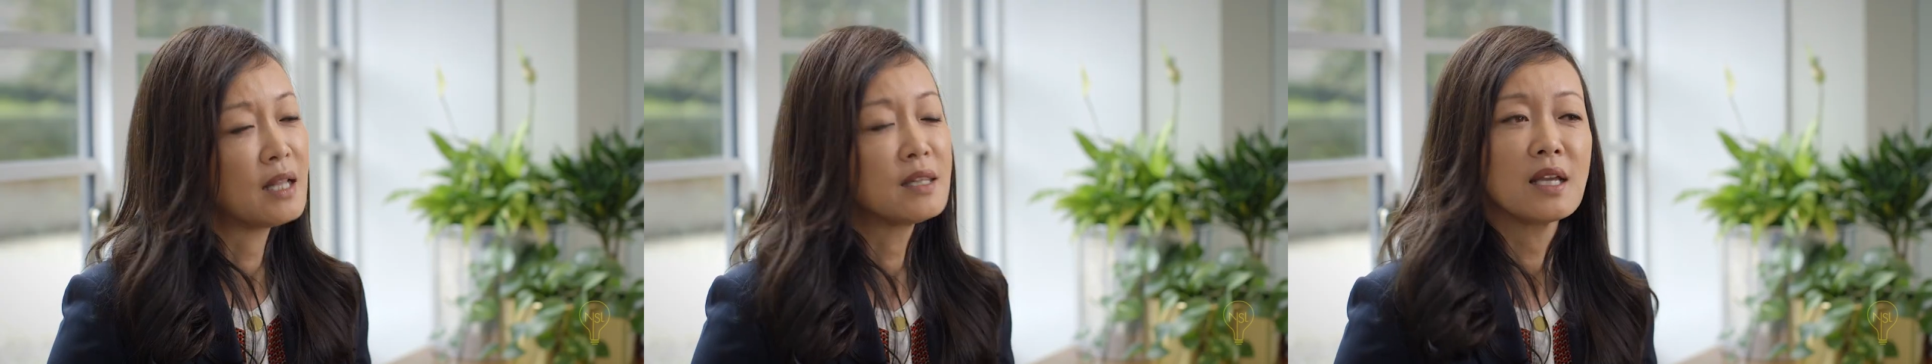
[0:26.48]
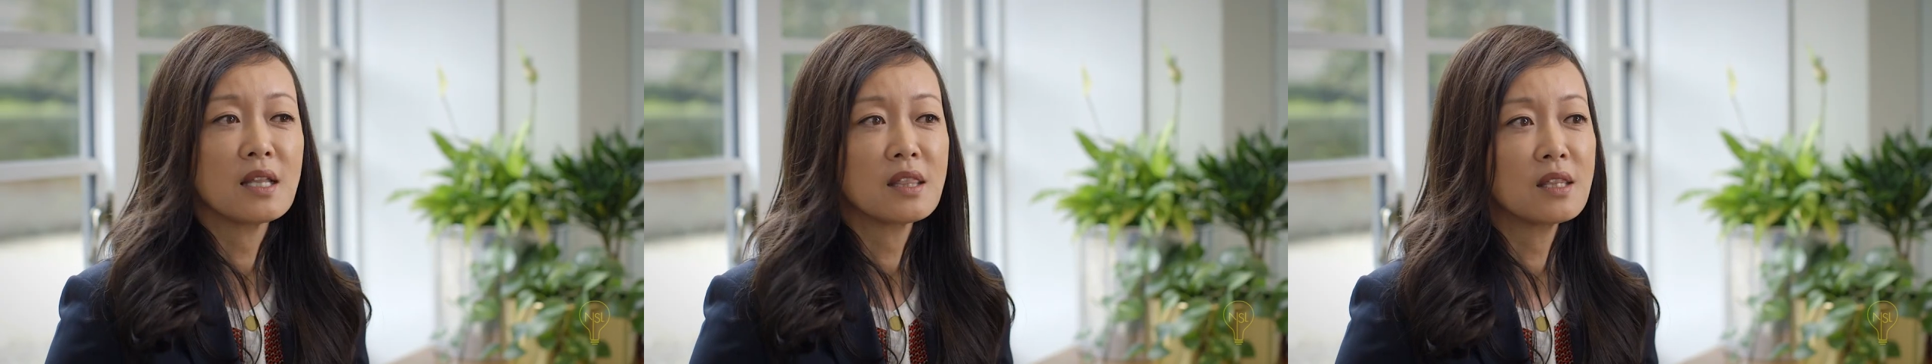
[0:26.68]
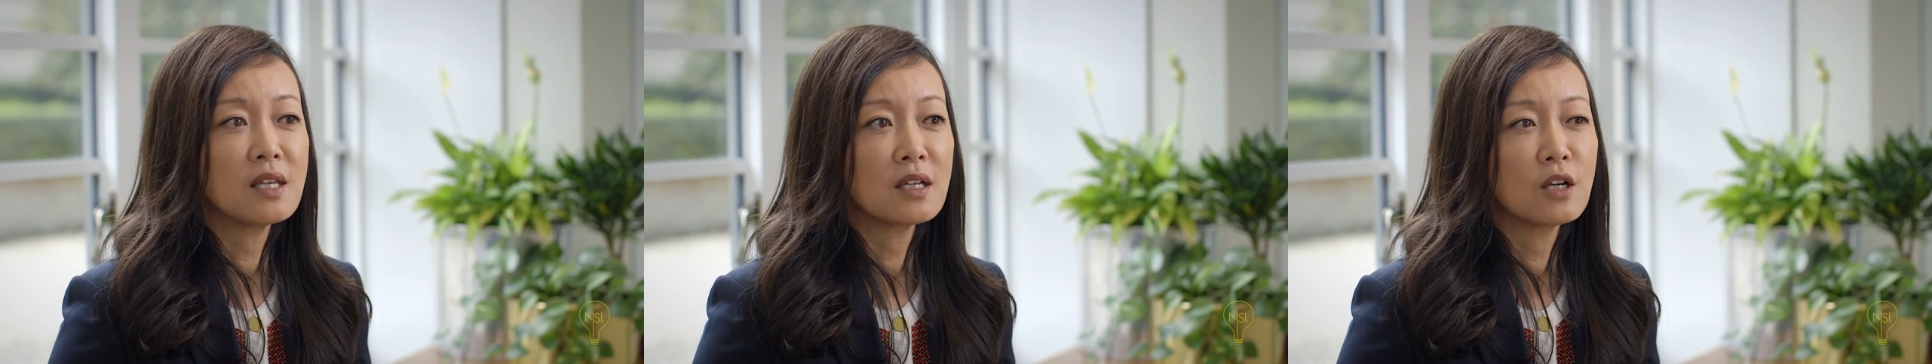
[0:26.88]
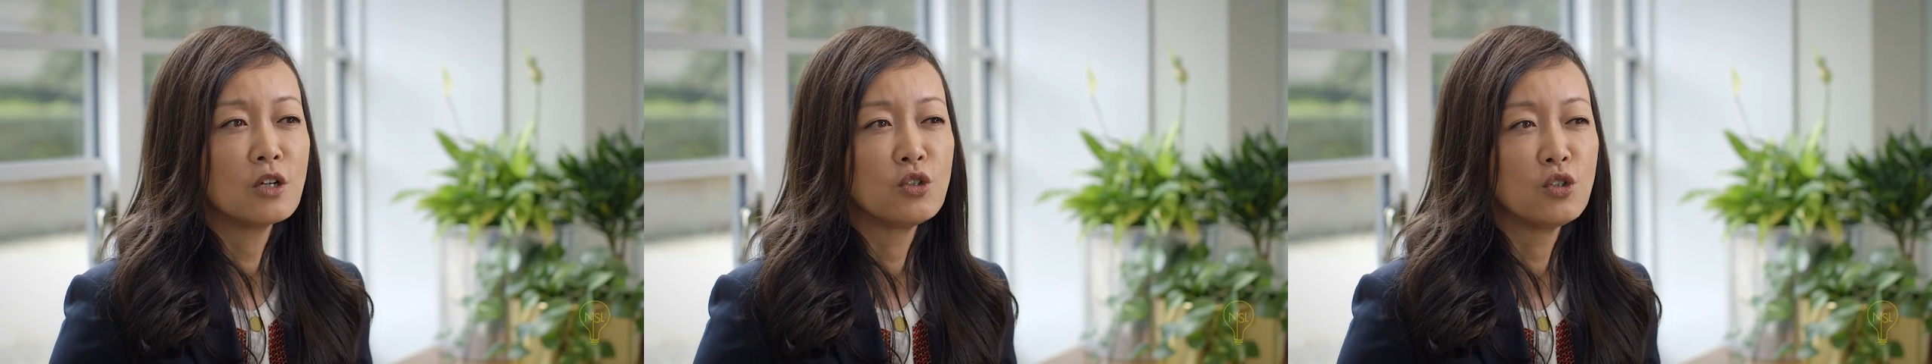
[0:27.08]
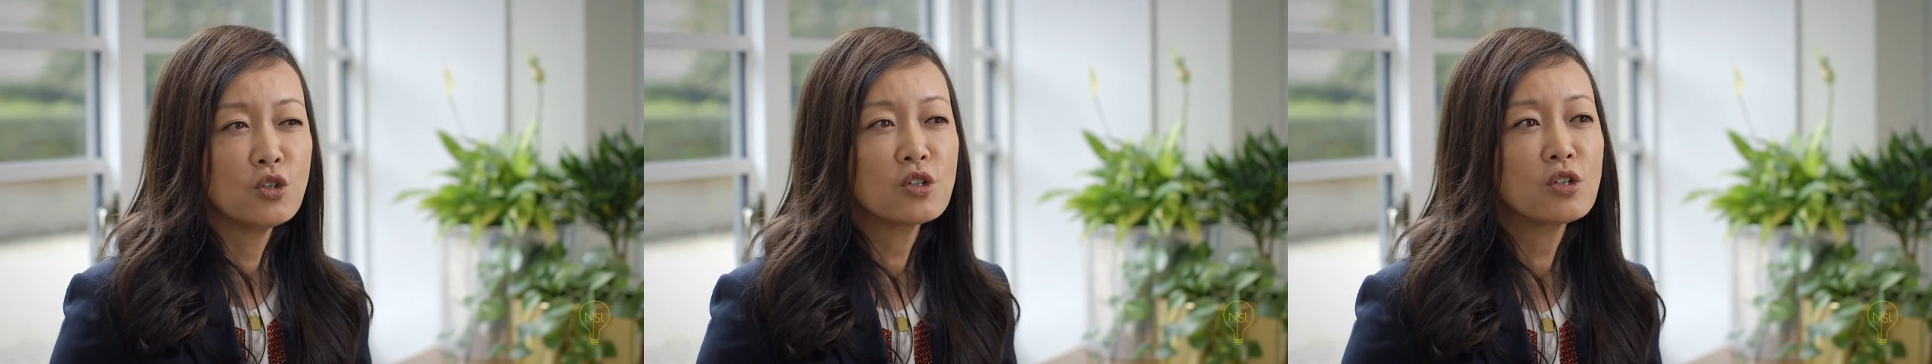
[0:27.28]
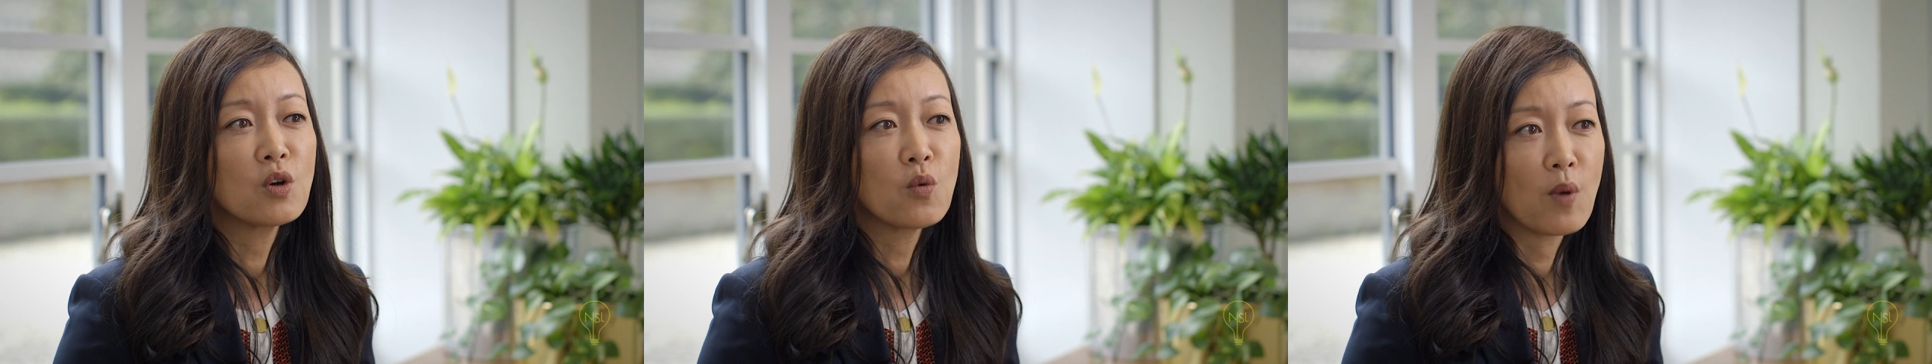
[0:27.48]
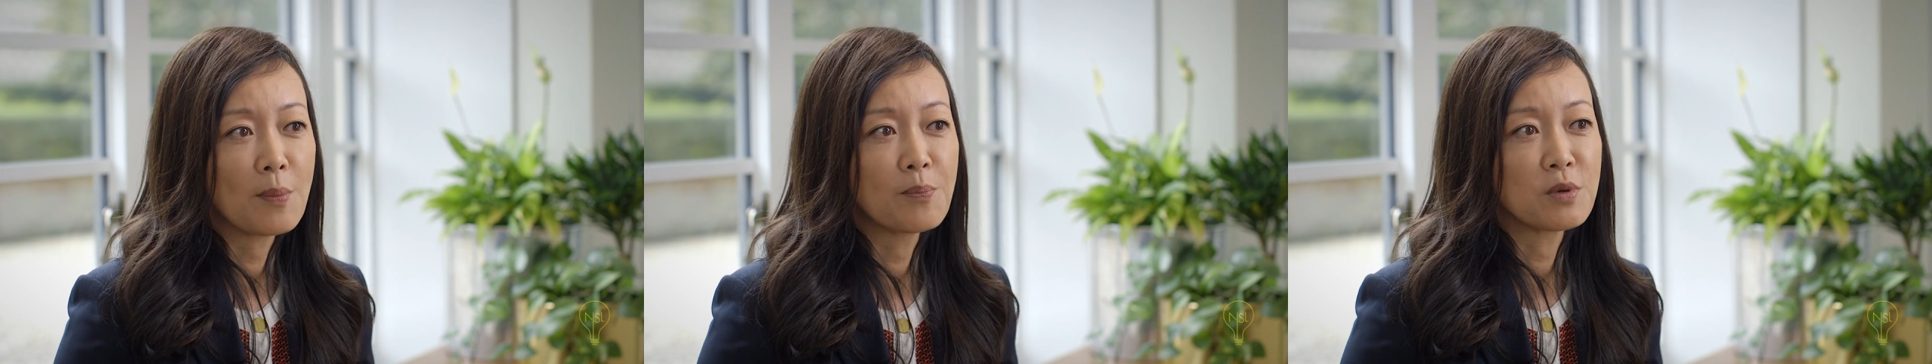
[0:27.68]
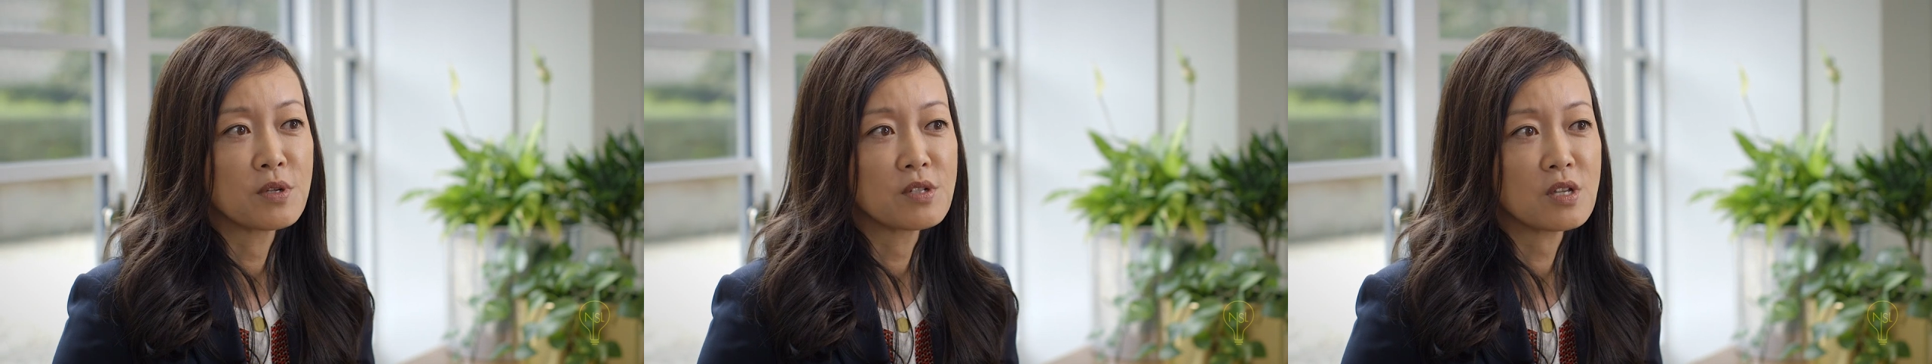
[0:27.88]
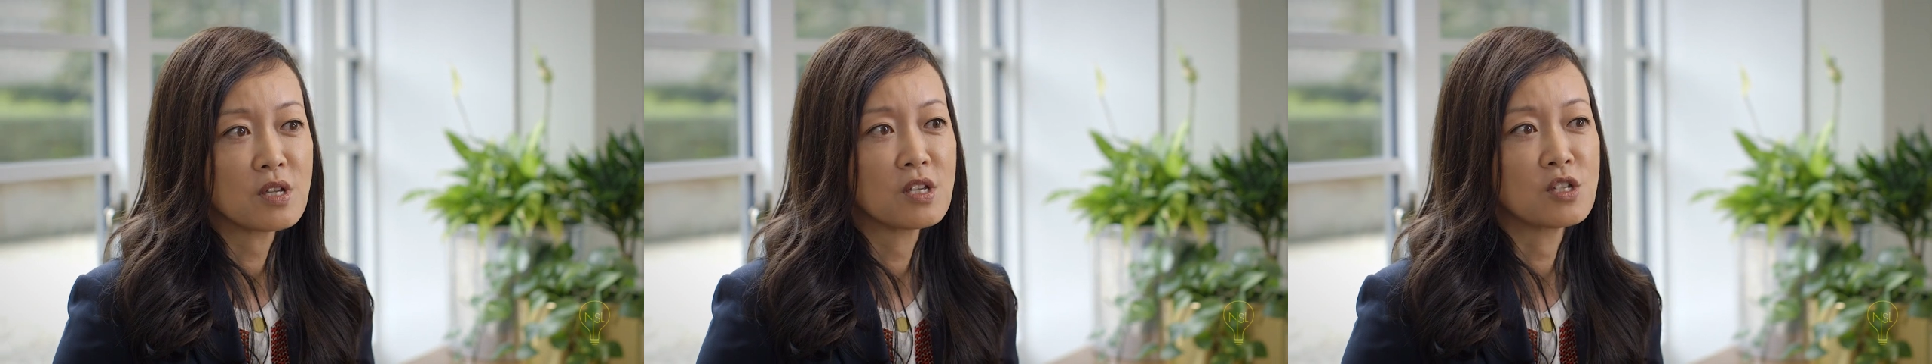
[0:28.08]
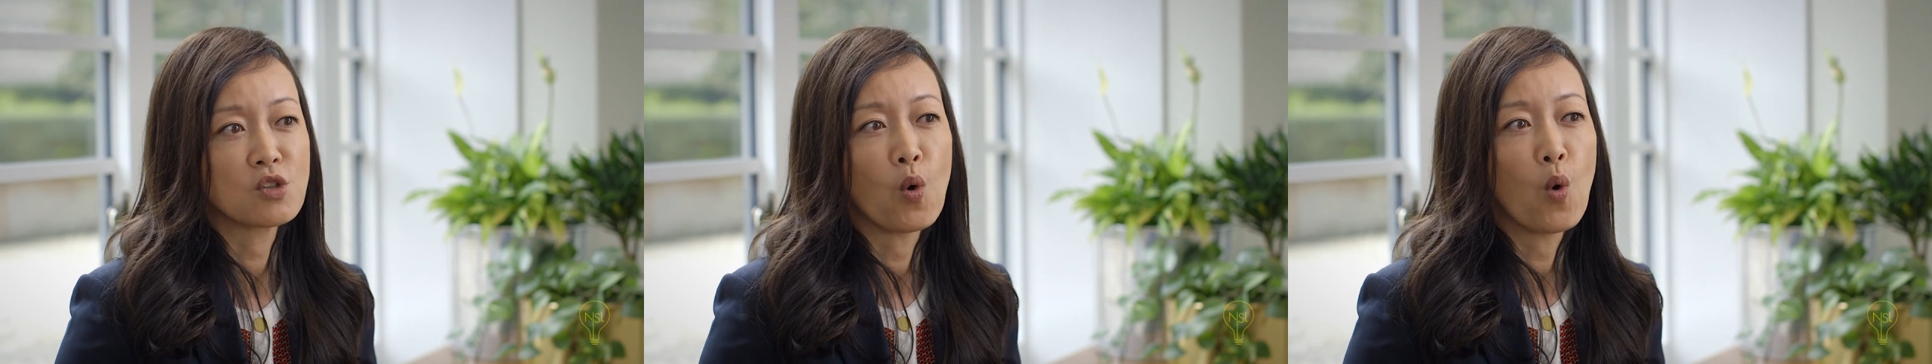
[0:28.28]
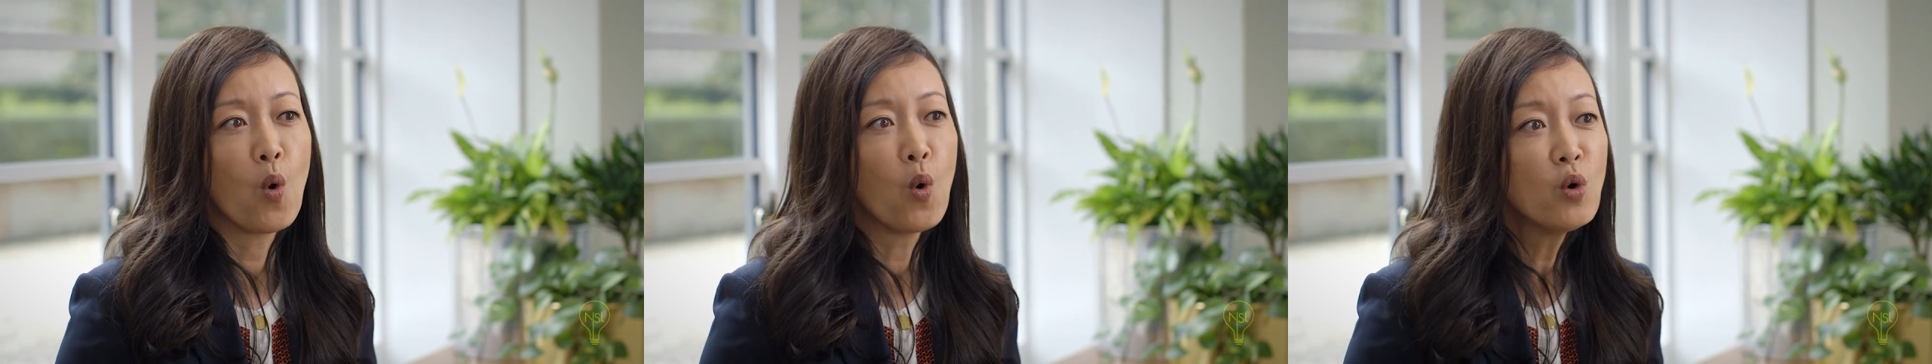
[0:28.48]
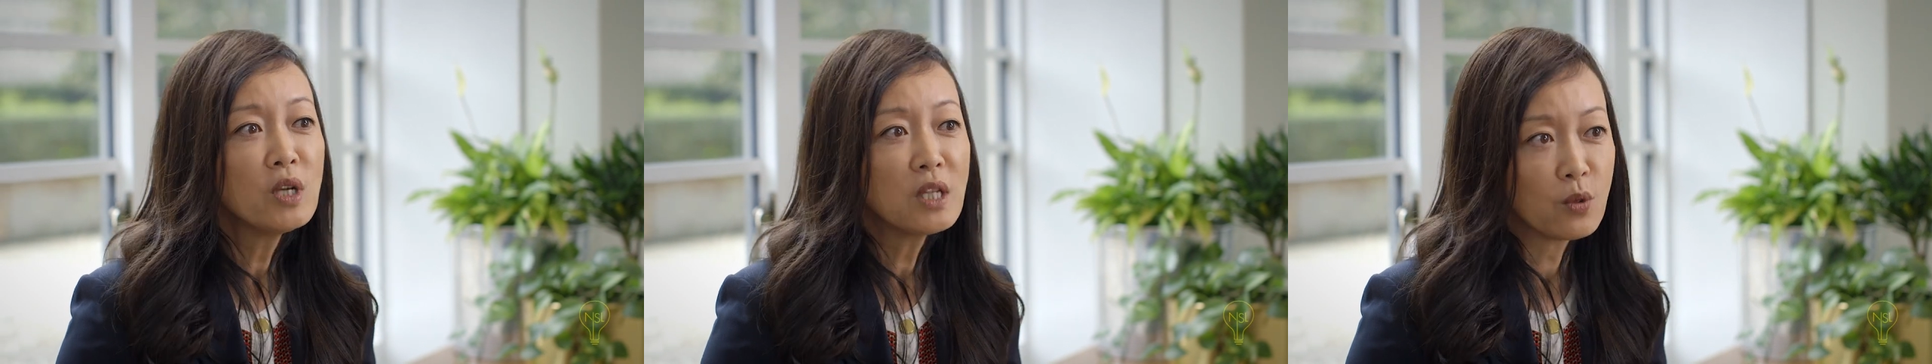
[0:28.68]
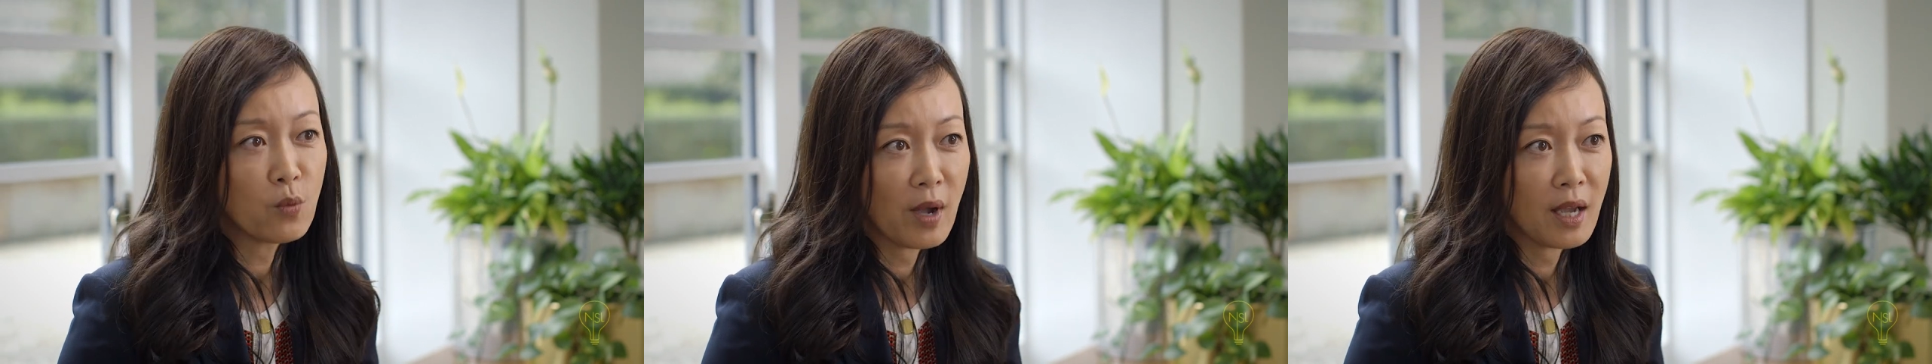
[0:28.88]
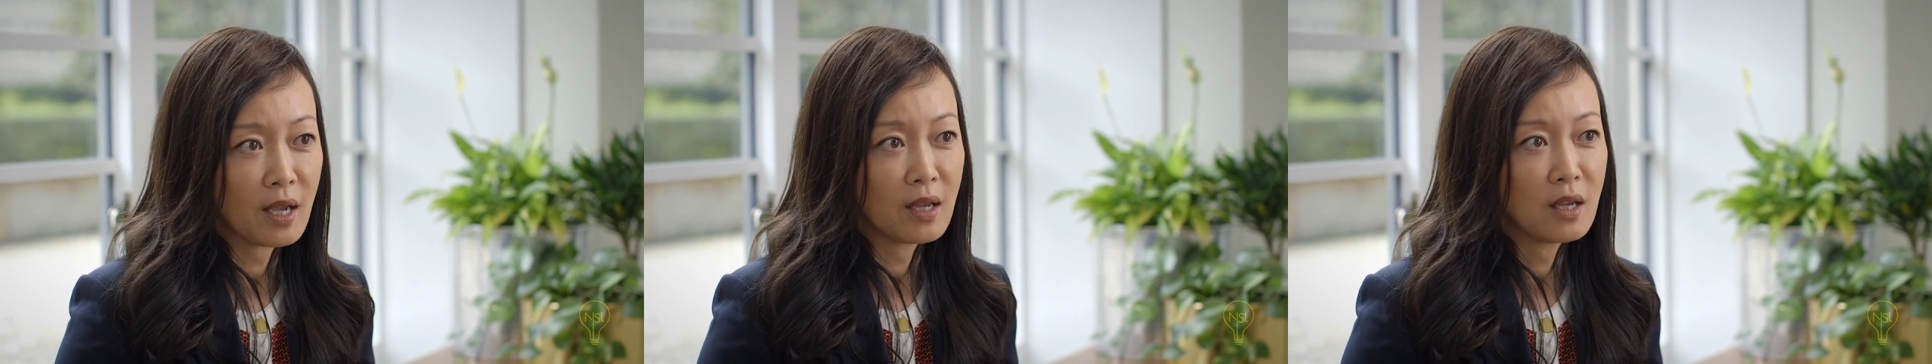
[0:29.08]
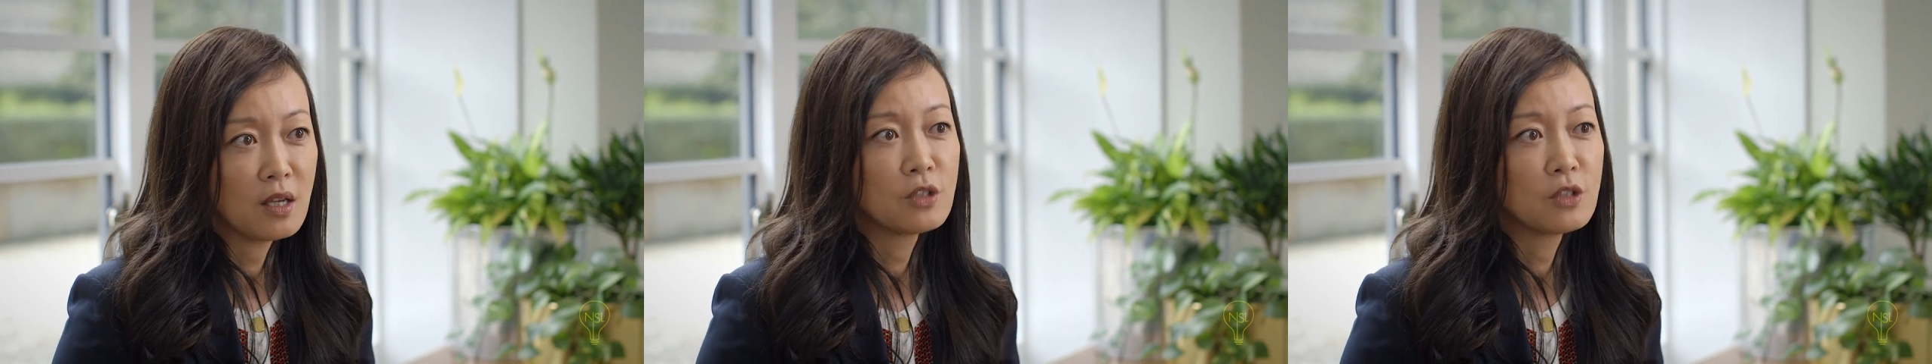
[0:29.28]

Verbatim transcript: and they think nuclear weapons is the only way